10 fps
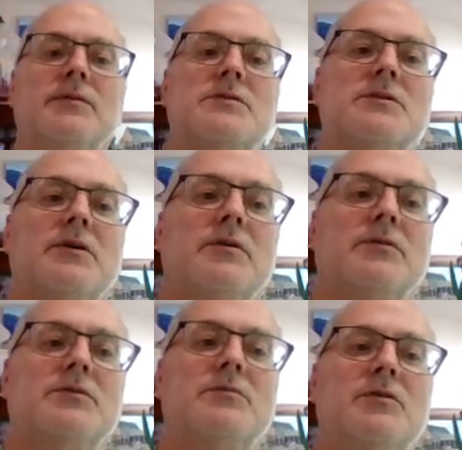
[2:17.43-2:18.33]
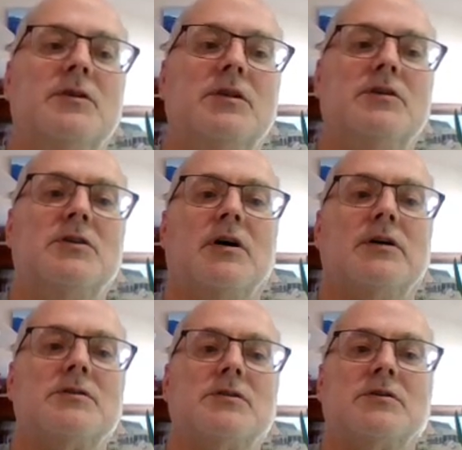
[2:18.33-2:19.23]
So you need to
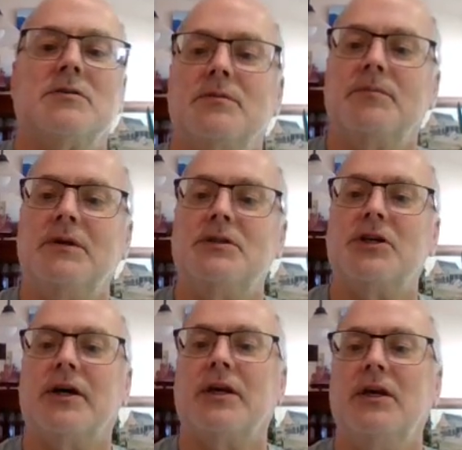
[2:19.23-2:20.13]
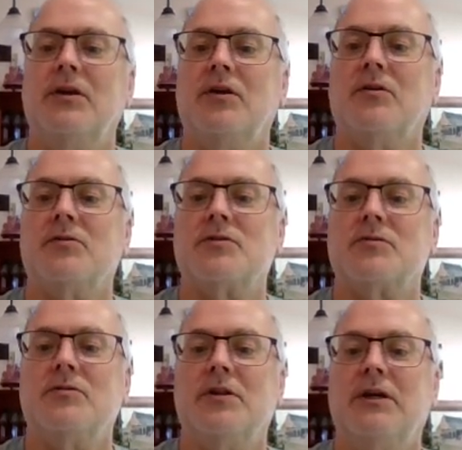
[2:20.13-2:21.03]
also be checking your
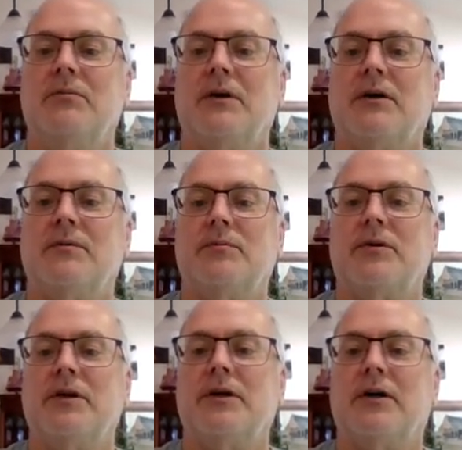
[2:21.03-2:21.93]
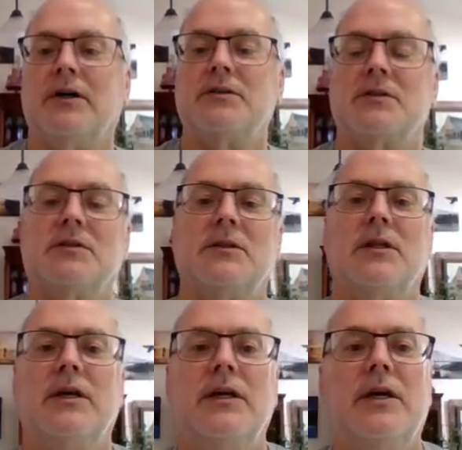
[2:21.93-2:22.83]
school email pretty
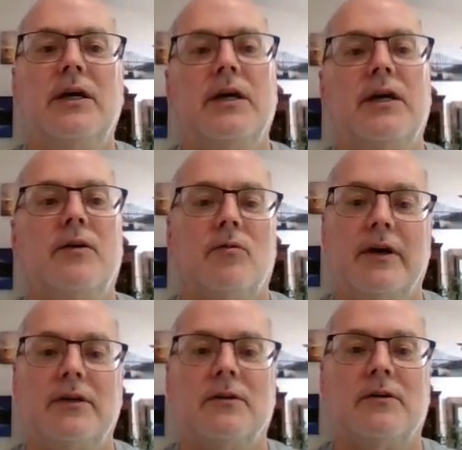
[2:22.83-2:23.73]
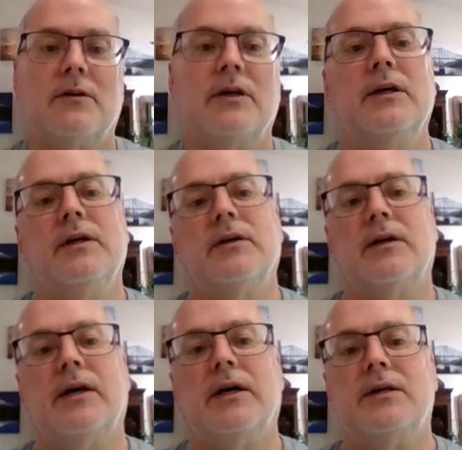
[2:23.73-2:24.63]
constantly and regularly,
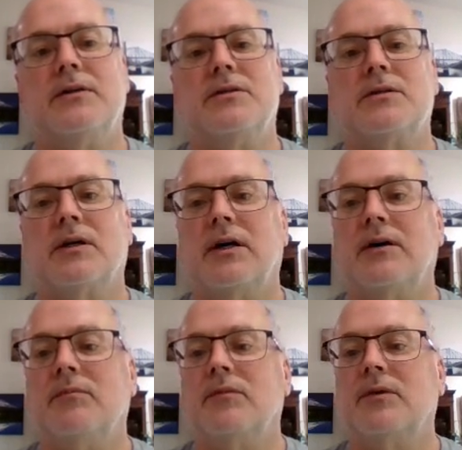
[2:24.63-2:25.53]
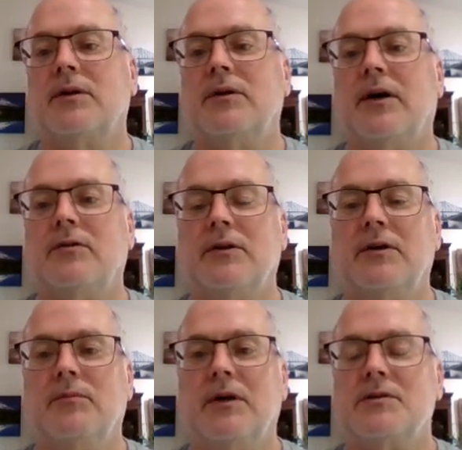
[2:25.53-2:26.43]
as not only
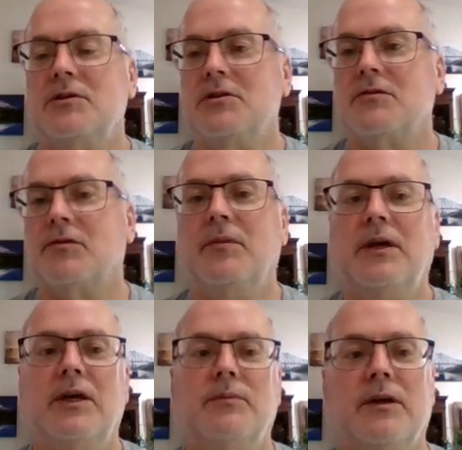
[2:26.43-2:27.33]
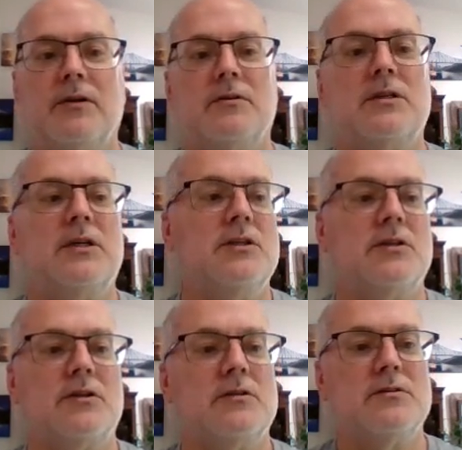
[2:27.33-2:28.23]
messages from me, but other
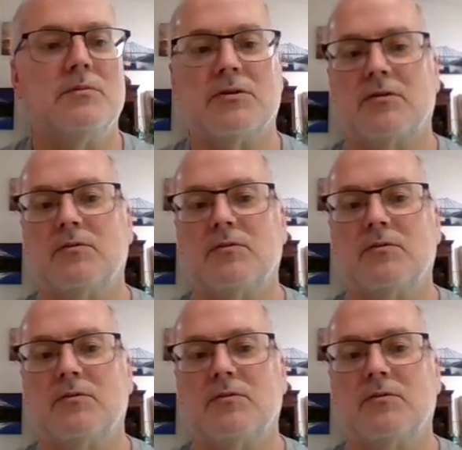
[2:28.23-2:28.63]
teachers, Mr.